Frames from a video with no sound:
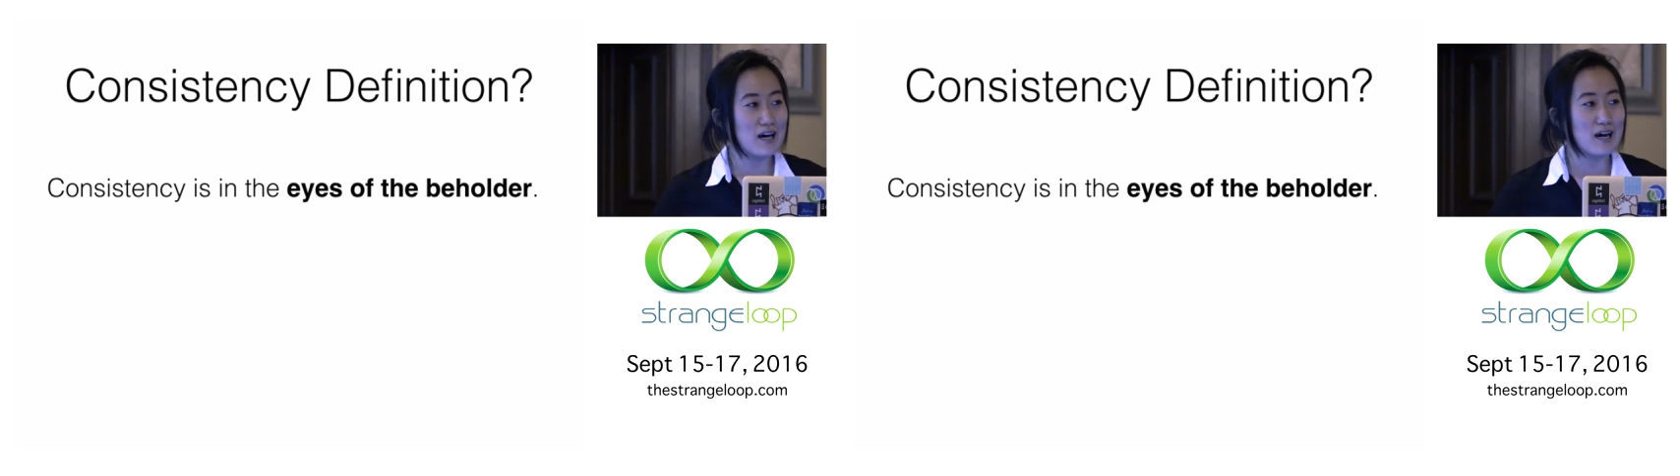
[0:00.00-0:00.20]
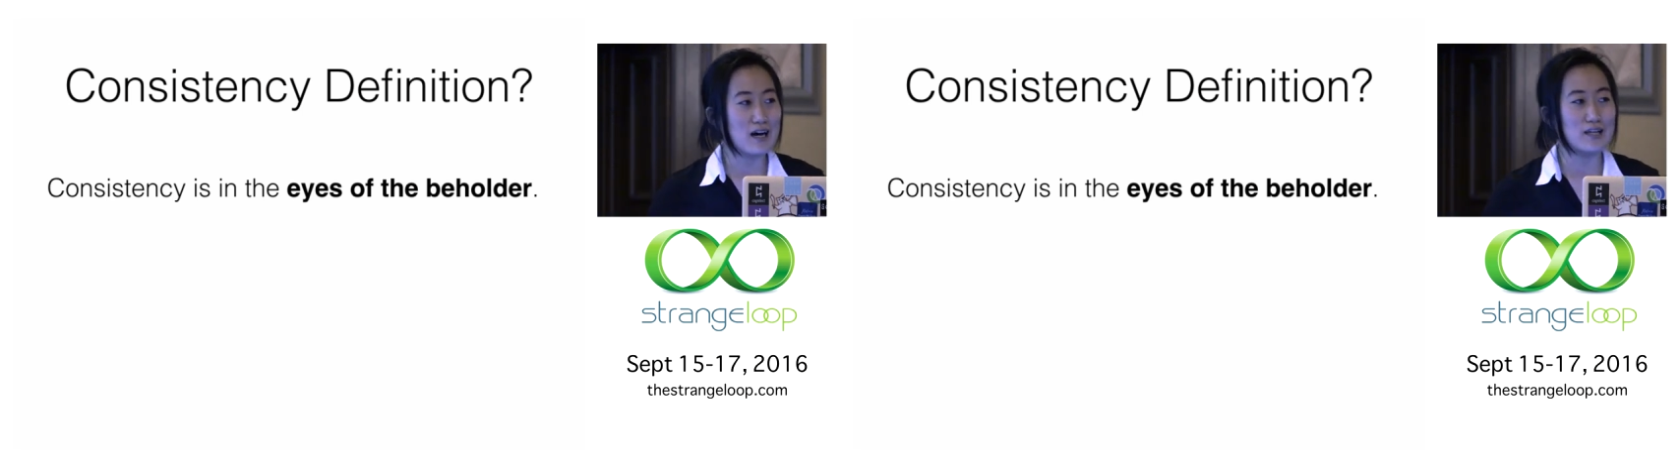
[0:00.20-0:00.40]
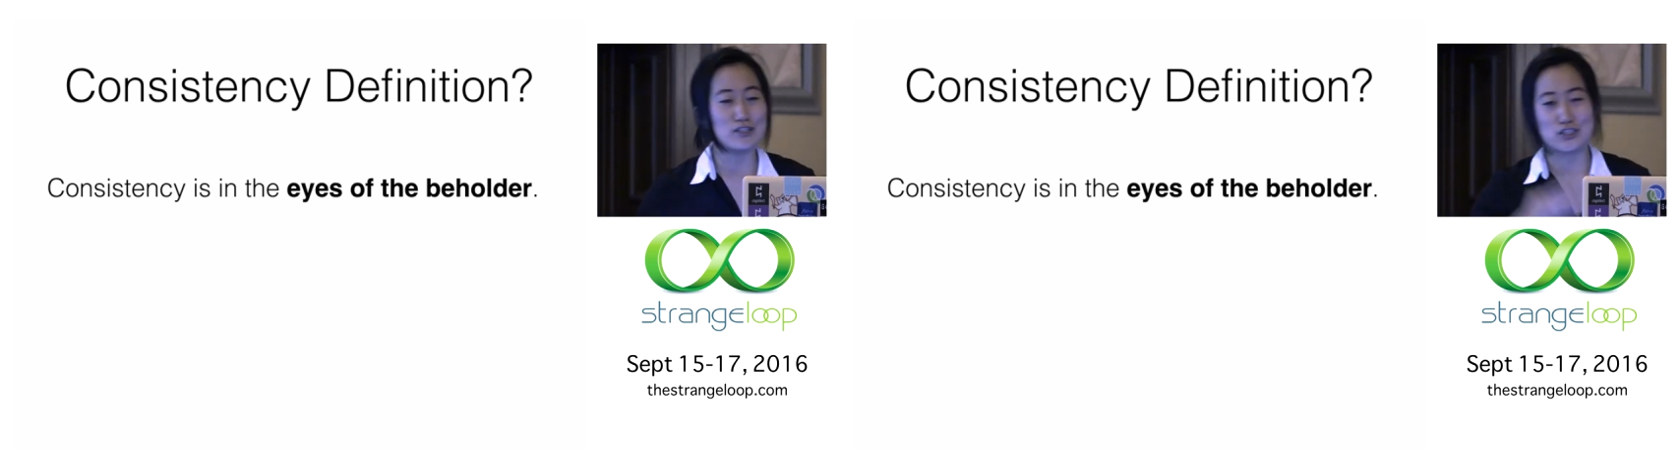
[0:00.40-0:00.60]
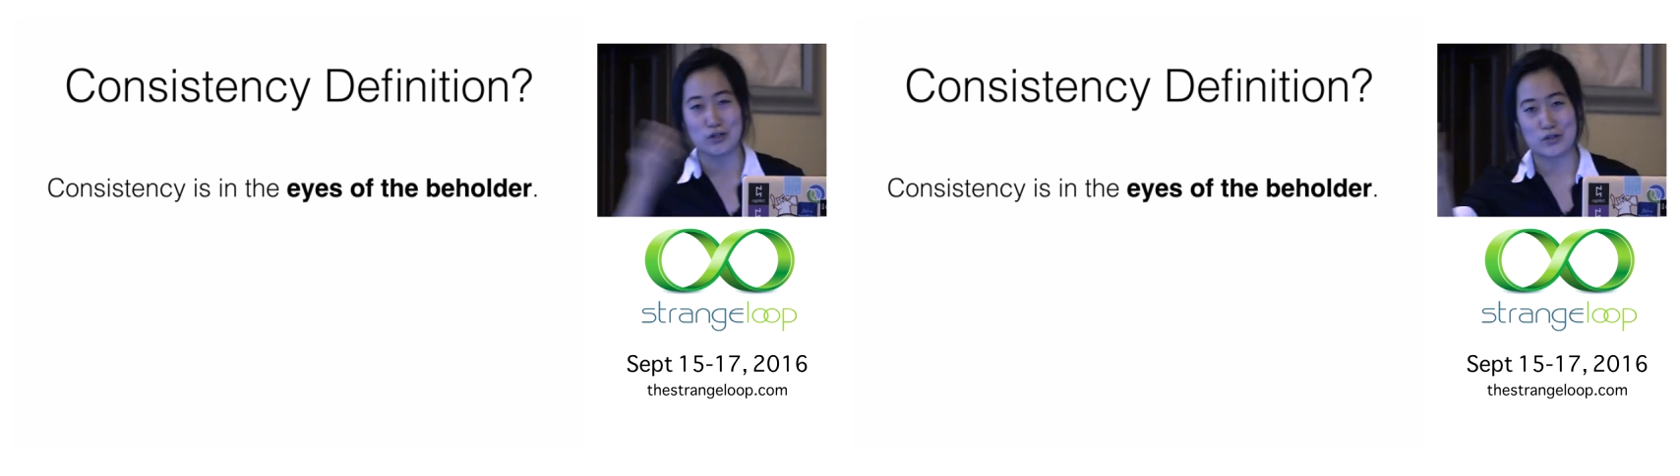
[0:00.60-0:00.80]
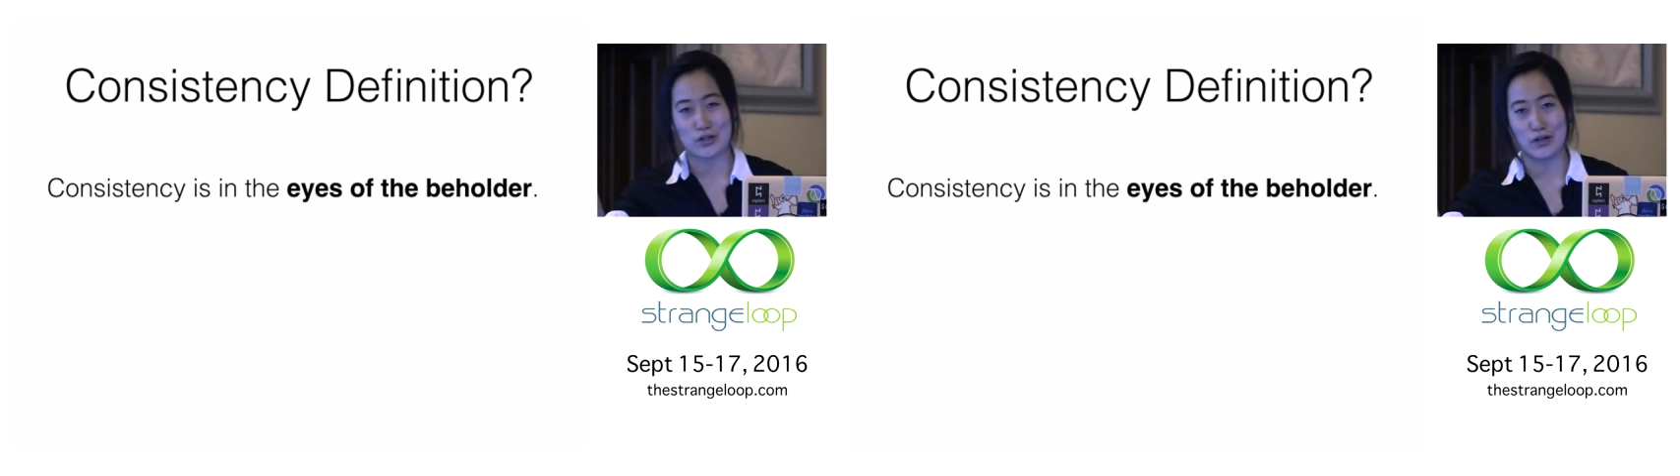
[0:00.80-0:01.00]
The
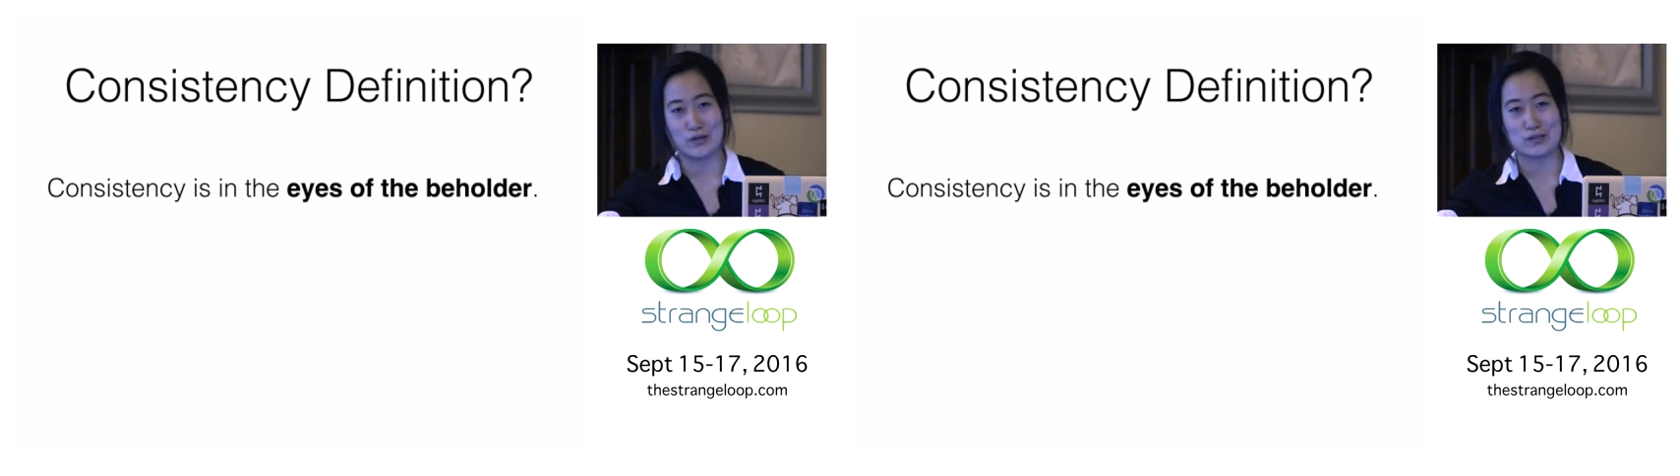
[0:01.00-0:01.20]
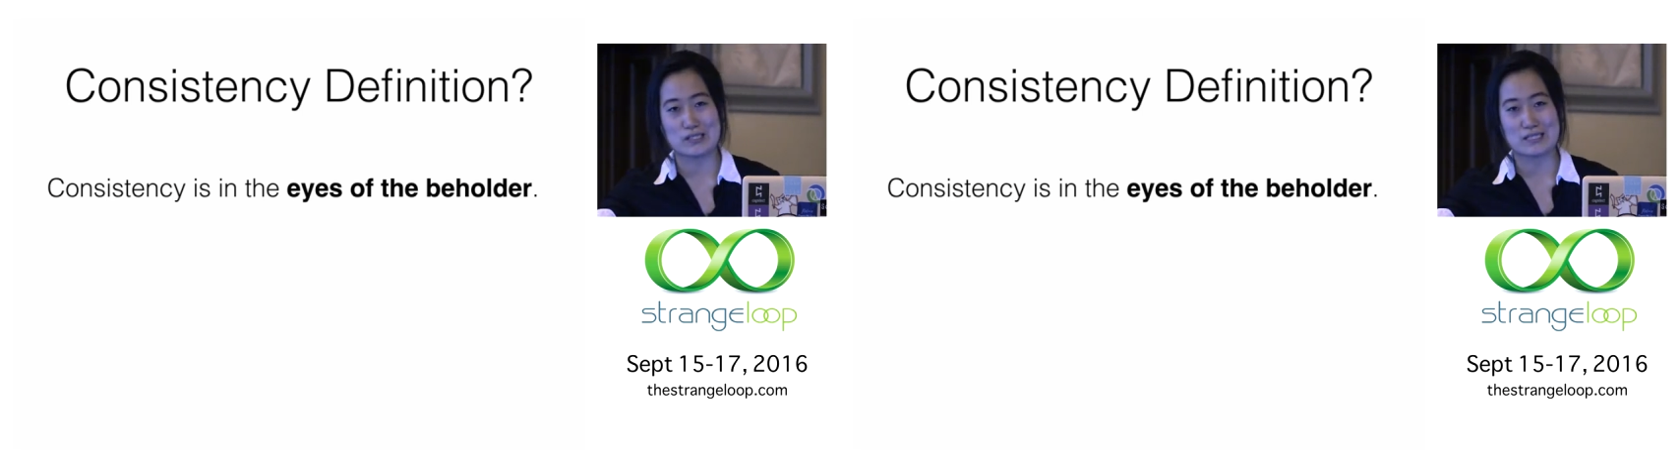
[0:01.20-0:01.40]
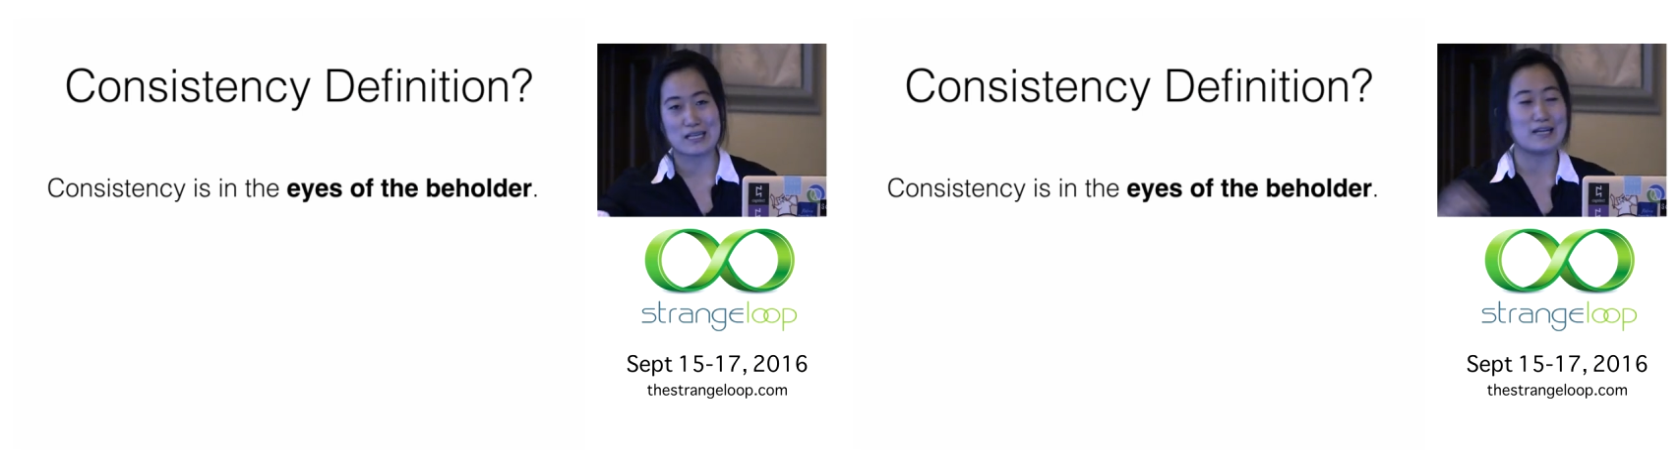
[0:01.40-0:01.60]
joke goes,